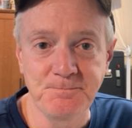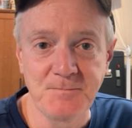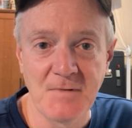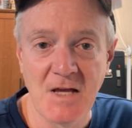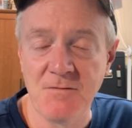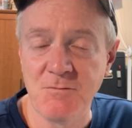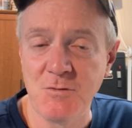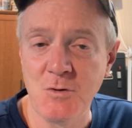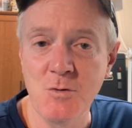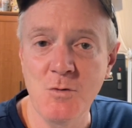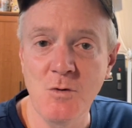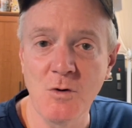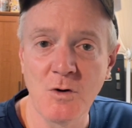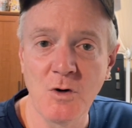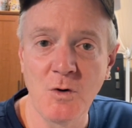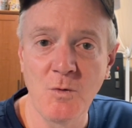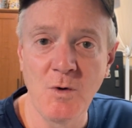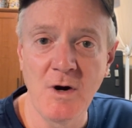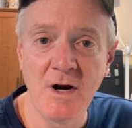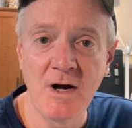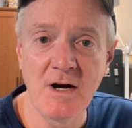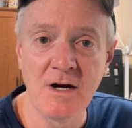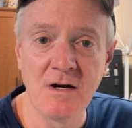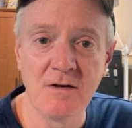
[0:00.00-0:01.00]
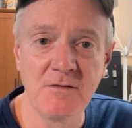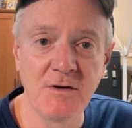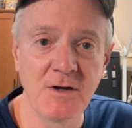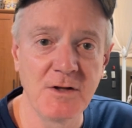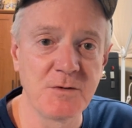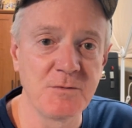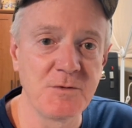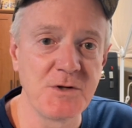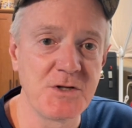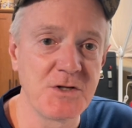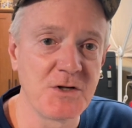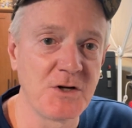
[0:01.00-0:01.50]
if you are aware of
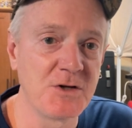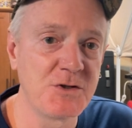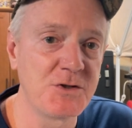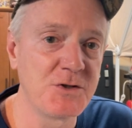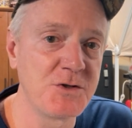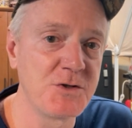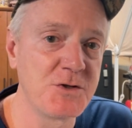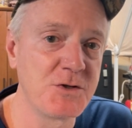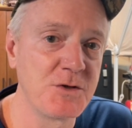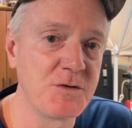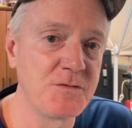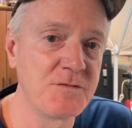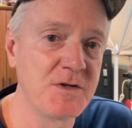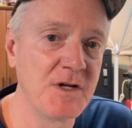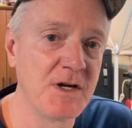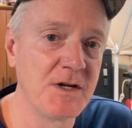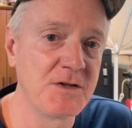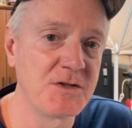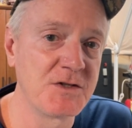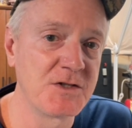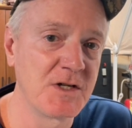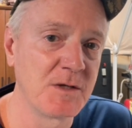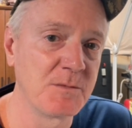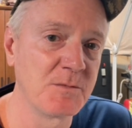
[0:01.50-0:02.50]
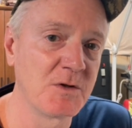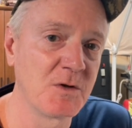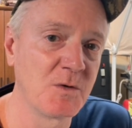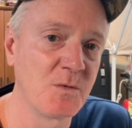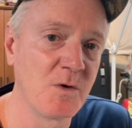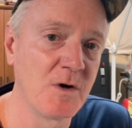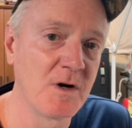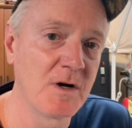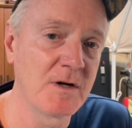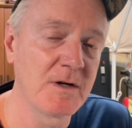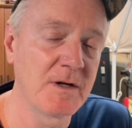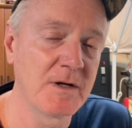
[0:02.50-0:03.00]
other researchers who've done similar
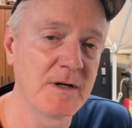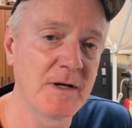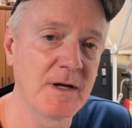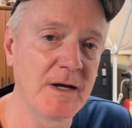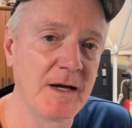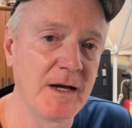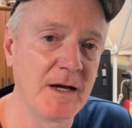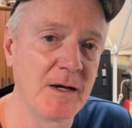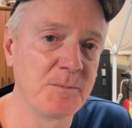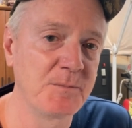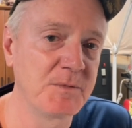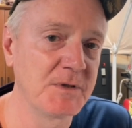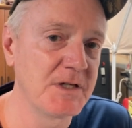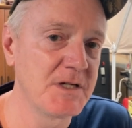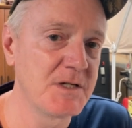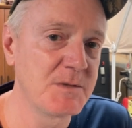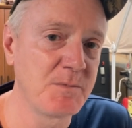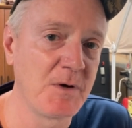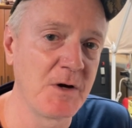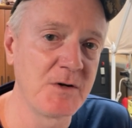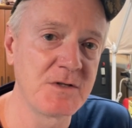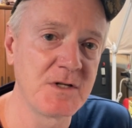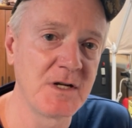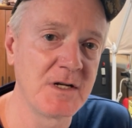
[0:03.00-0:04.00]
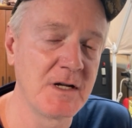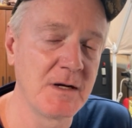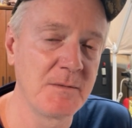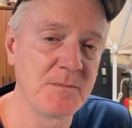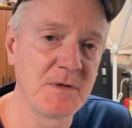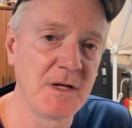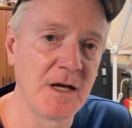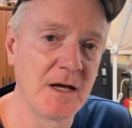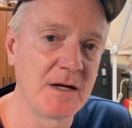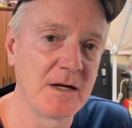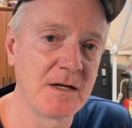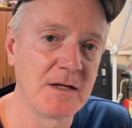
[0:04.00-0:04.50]
work, please post it up
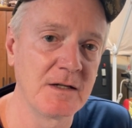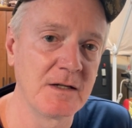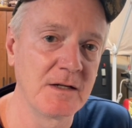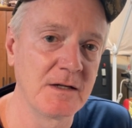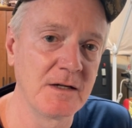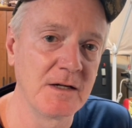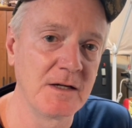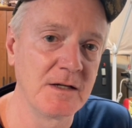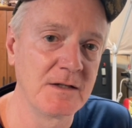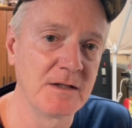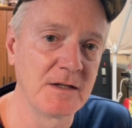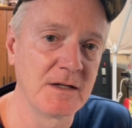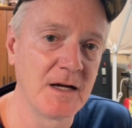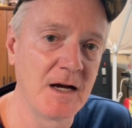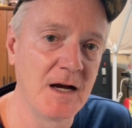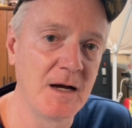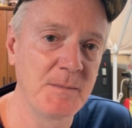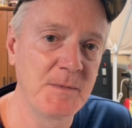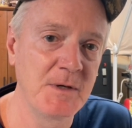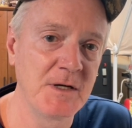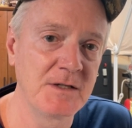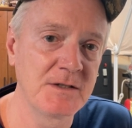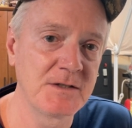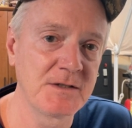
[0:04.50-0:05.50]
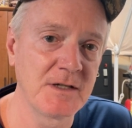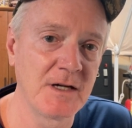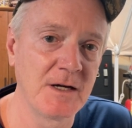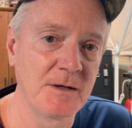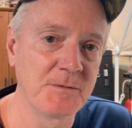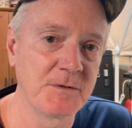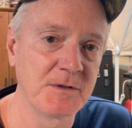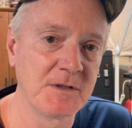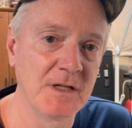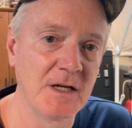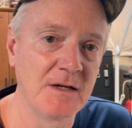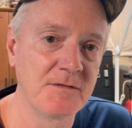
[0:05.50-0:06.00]
down in the comments. I
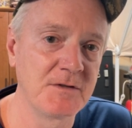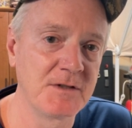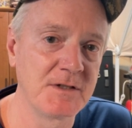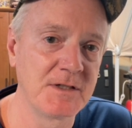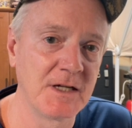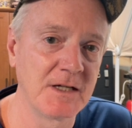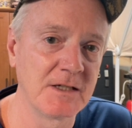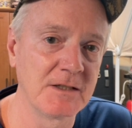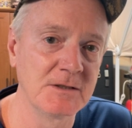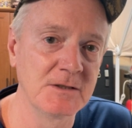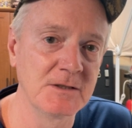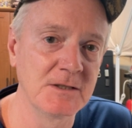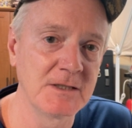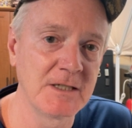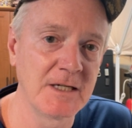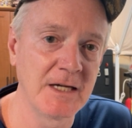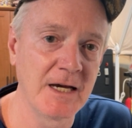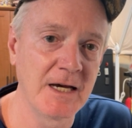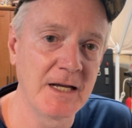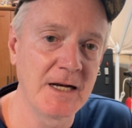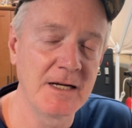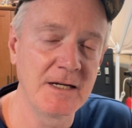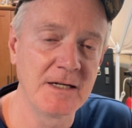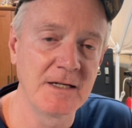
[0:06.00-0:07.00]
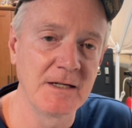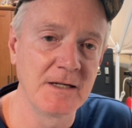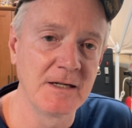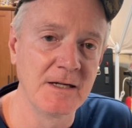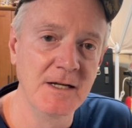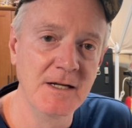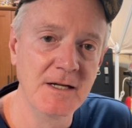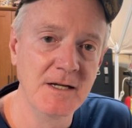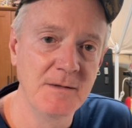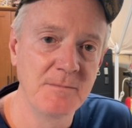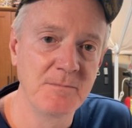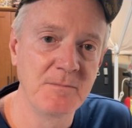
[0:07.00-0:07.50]
would love to take a look at it, and
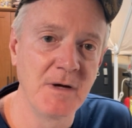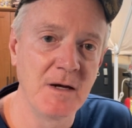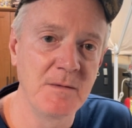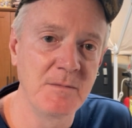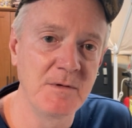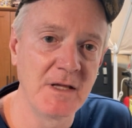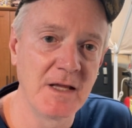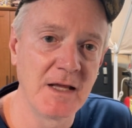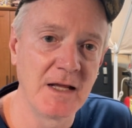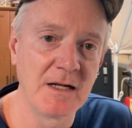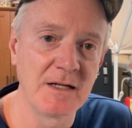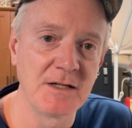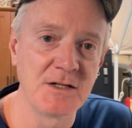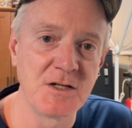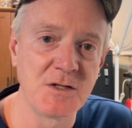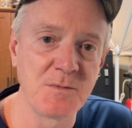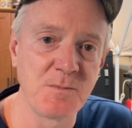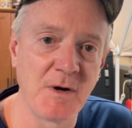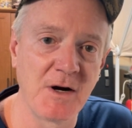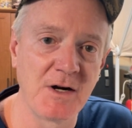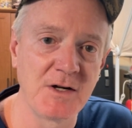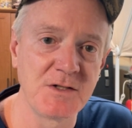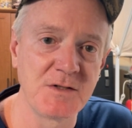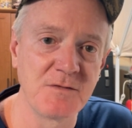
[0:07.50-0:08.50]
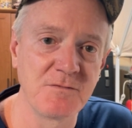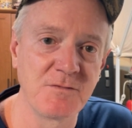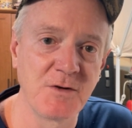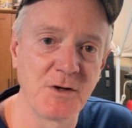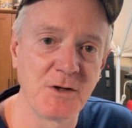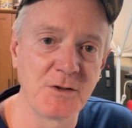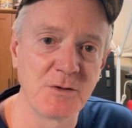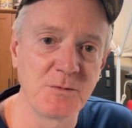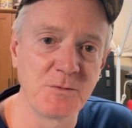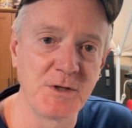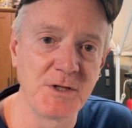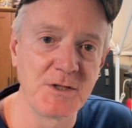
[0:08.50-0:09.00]
maybe that'll inspire some
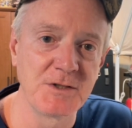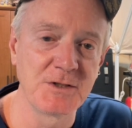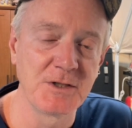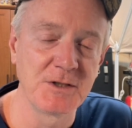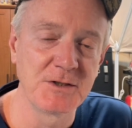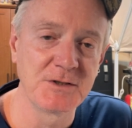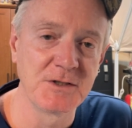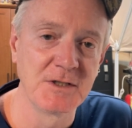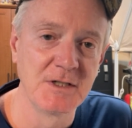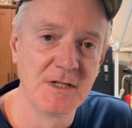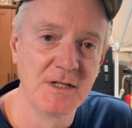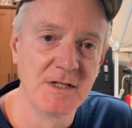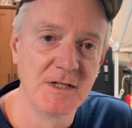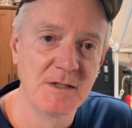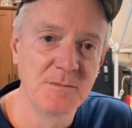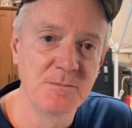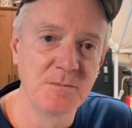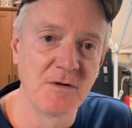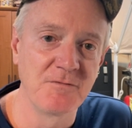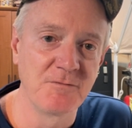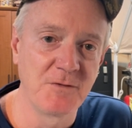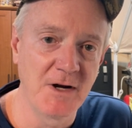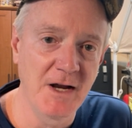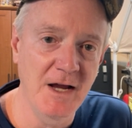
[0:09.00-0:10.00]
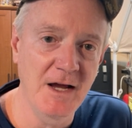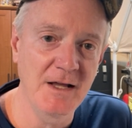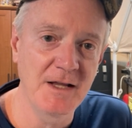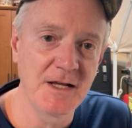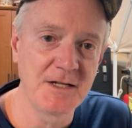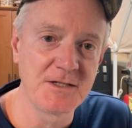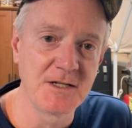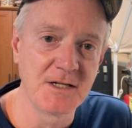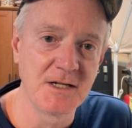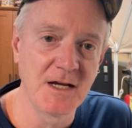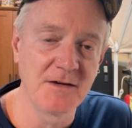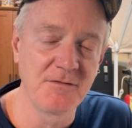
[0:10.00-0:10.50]
further research. But for now,
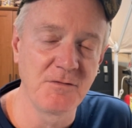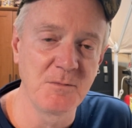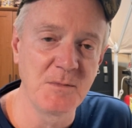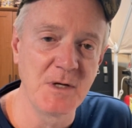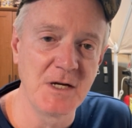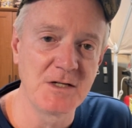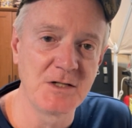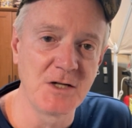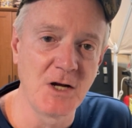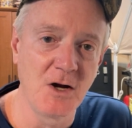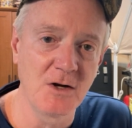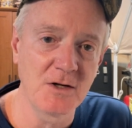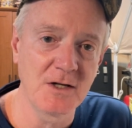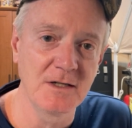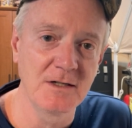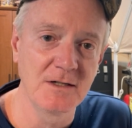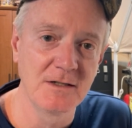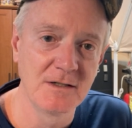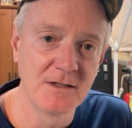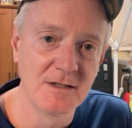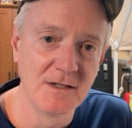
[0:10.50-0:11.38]
that's enough of me talking.